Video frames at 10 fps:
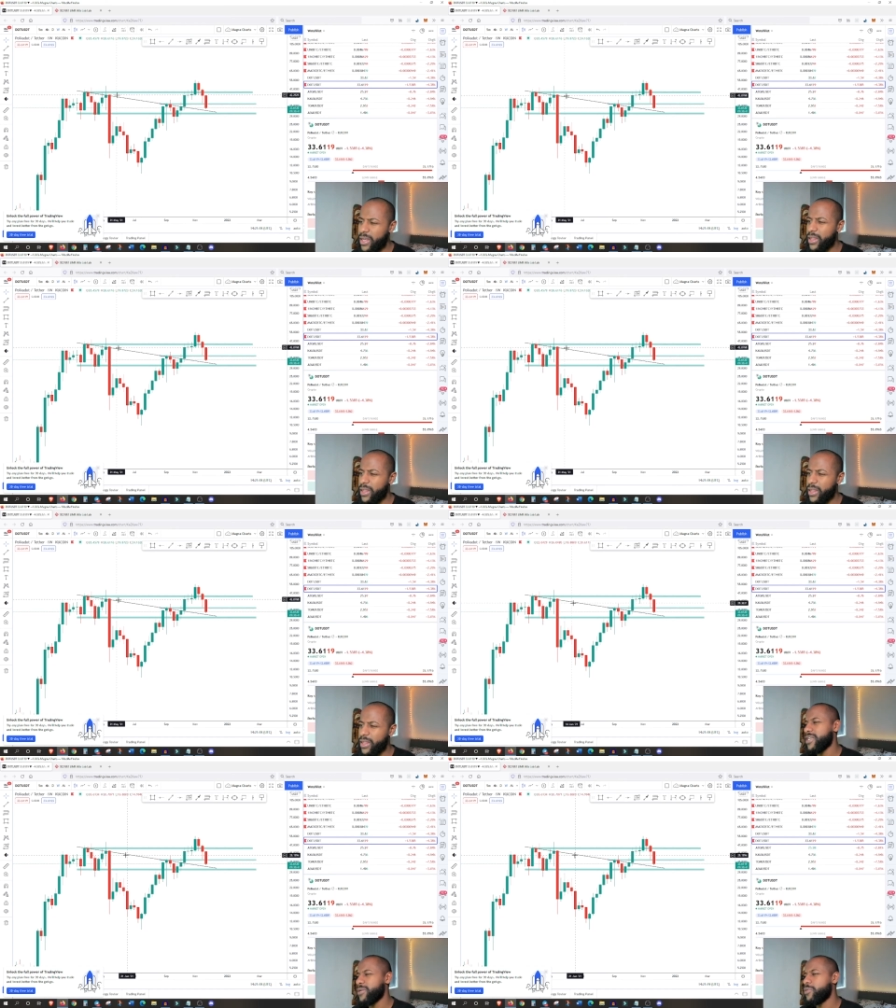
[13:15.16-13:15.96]
There
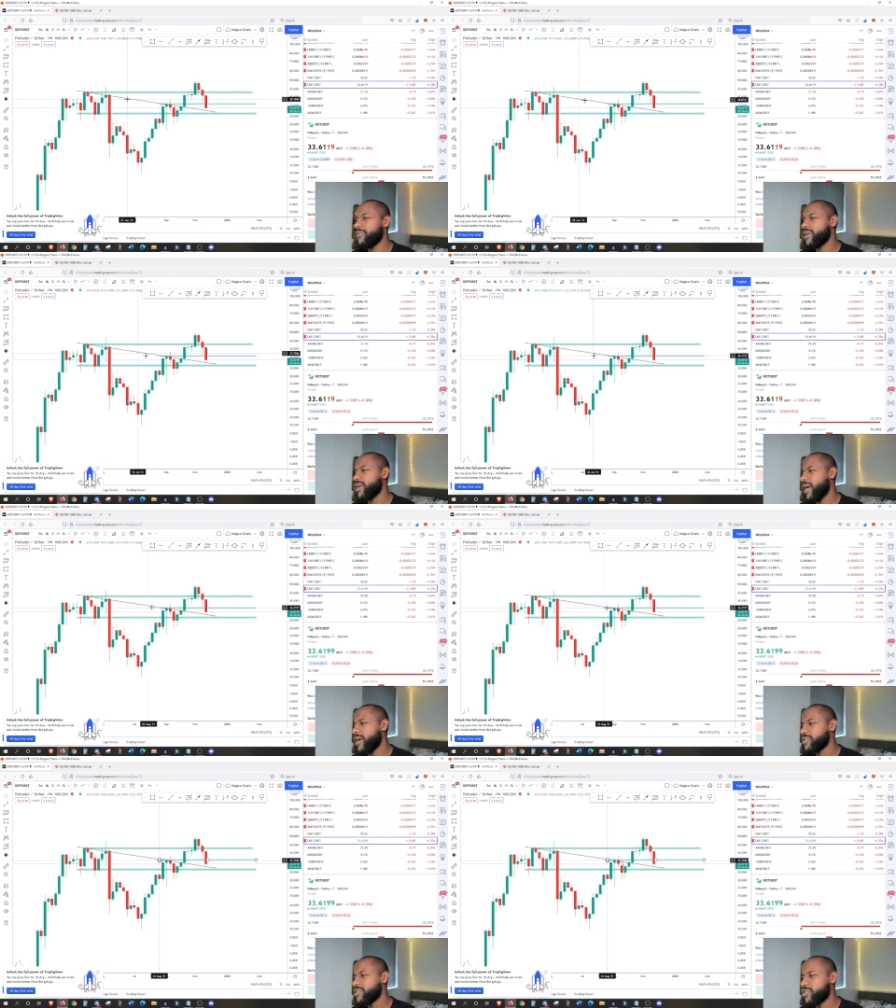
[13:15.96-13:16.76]
is somewhat of a
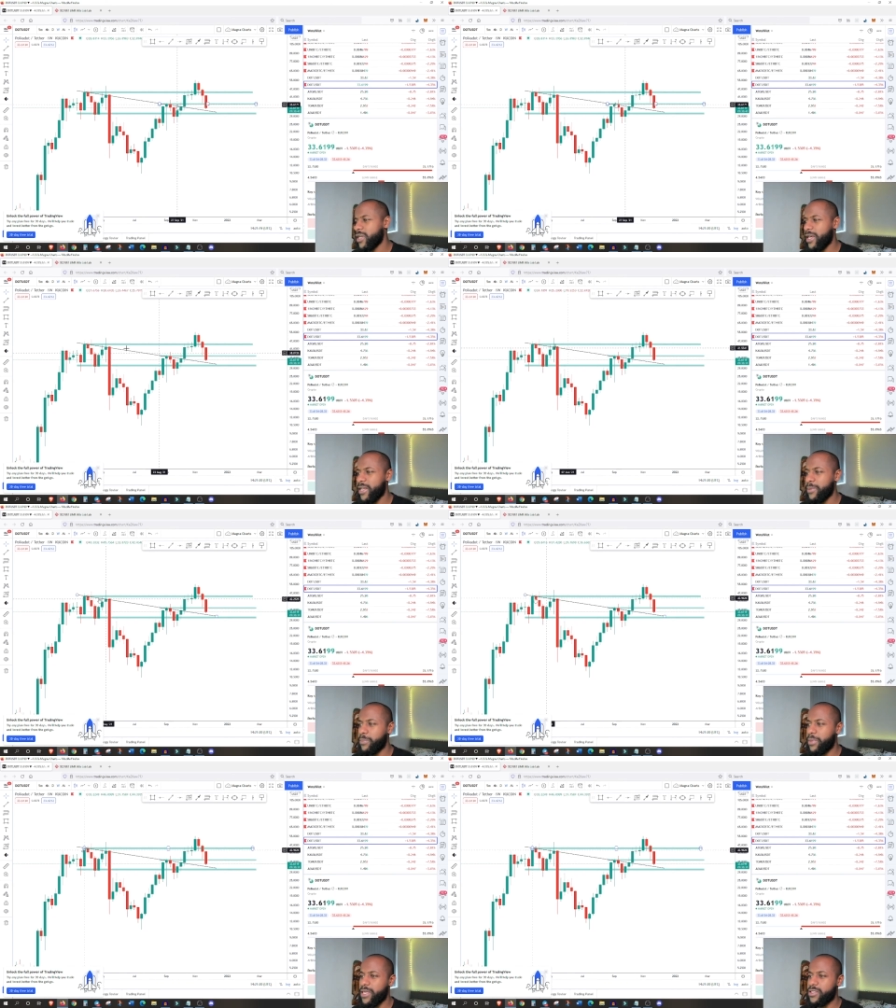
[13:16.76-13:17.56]
counter trend line in
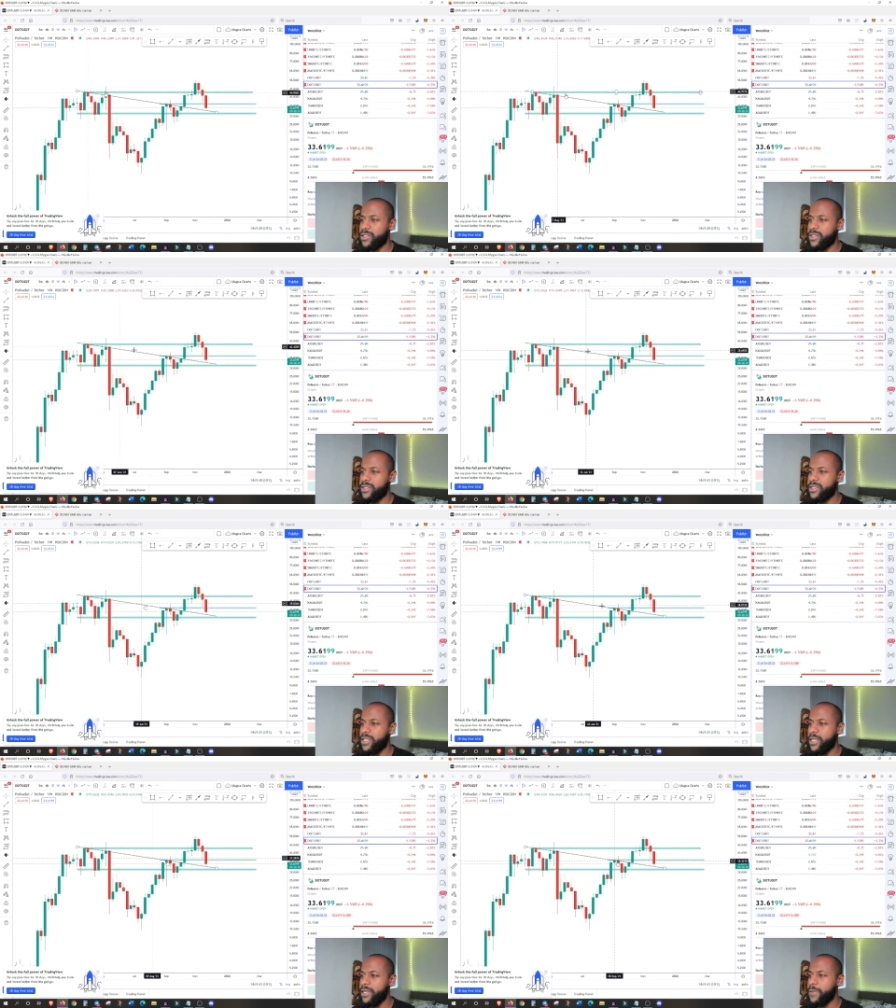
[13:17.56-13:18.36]
play, as you can
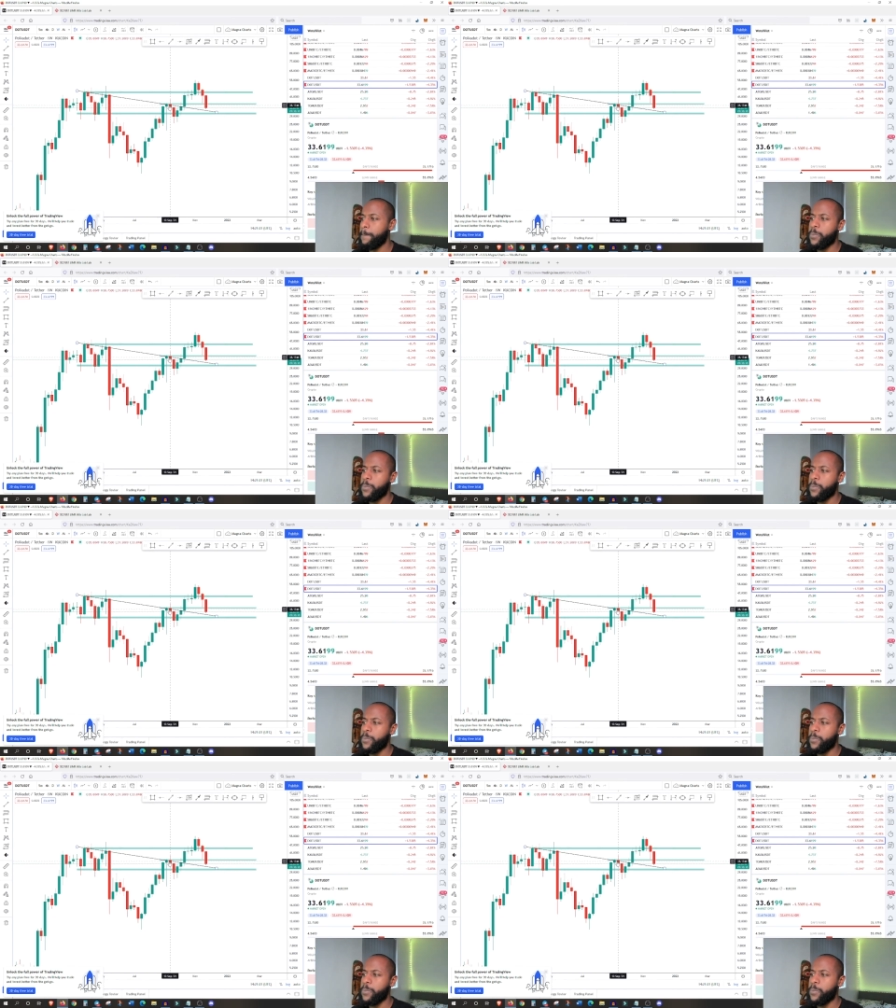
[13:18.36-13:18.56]
see.